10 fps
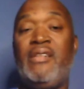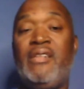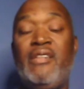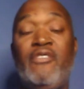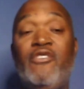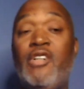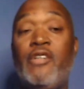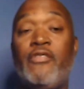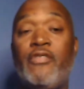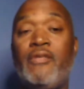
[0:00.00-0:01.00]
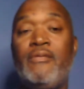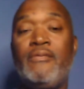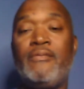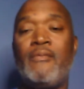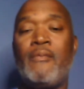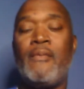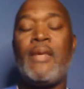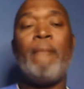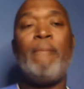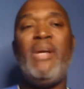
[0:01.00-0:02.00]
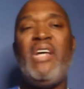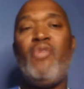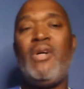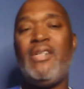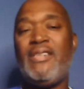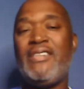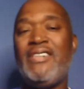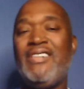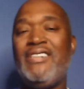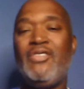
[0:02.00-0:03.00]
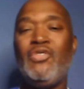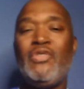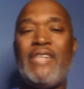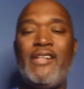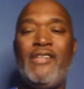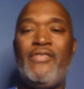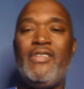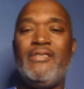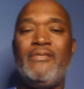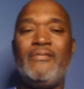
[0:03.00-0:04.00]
it's rough. But there was some good news out of it.